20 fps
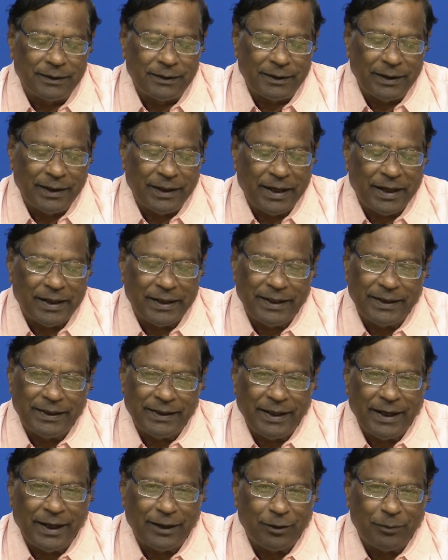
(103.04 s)
regarding
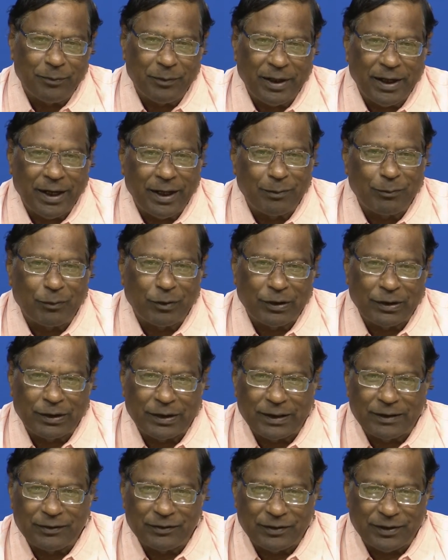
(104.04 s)
the atomic and
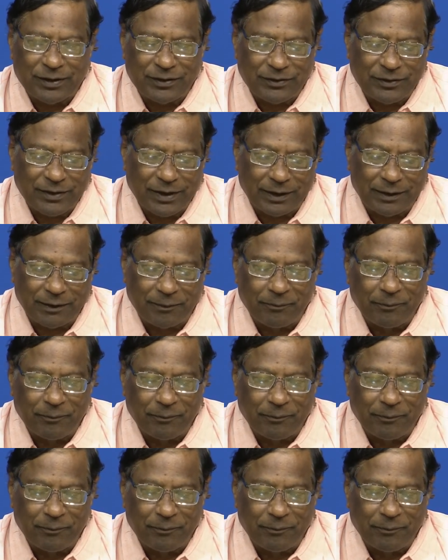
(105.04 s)
molecular structure.